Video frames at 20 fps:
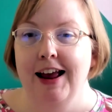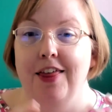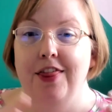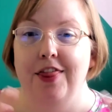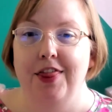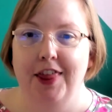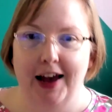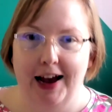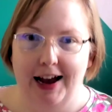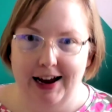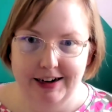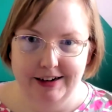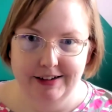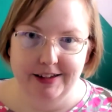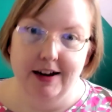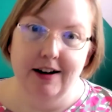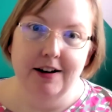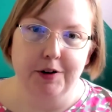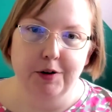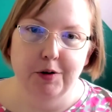That
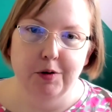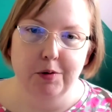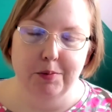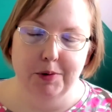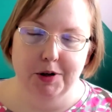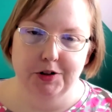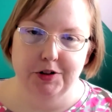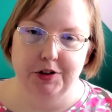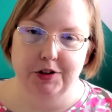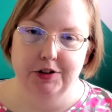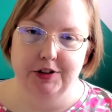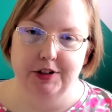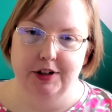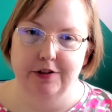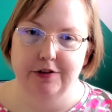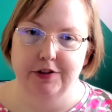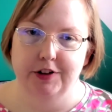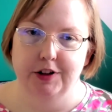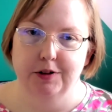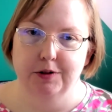is how you immerse
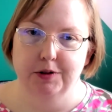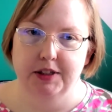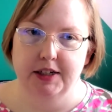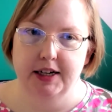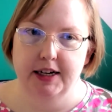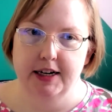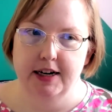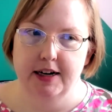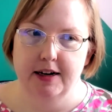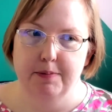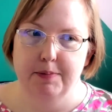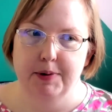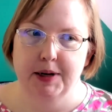yourself in those data,